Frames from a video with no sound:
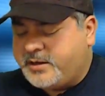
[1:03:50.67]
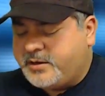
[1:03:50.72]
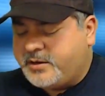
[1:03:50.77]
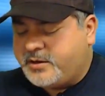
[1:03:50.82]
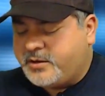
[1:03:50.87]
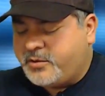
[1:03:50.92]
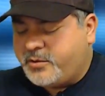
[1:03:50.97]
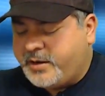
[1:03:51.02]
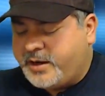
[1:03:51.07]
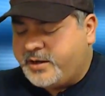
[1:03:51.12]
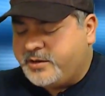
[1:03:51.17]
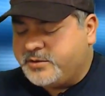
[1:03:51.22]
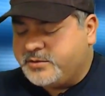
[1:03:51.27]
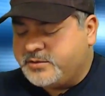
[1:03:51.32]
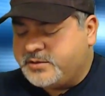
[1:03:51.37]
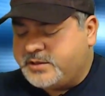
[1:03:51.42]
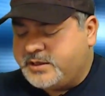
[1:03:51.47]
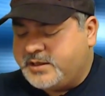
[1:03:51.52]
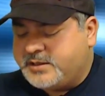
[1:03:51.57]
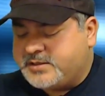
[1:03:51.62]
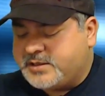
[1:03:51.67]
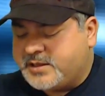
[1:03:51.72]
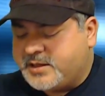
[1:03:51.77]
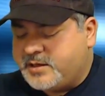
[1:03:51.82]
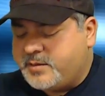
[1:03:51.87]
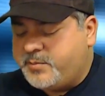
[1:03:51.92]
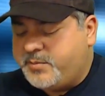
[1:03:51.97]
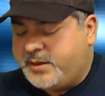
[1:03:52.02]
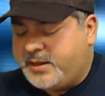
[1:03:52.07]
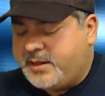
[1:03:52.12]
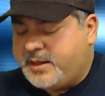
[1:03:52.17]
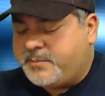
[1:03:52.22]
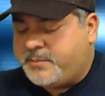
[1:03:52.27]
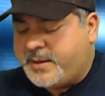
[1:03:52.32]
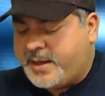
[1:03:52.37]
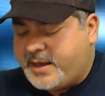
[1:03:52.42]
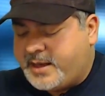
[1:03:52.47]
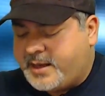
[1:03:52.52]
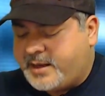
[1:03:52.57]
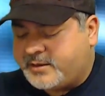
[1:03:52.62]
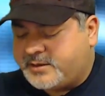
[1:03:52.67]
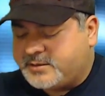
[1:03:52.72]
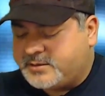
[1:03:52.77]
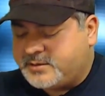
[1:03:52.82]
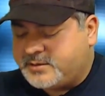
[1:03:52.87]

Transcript: crowds. It's going to be at PAX.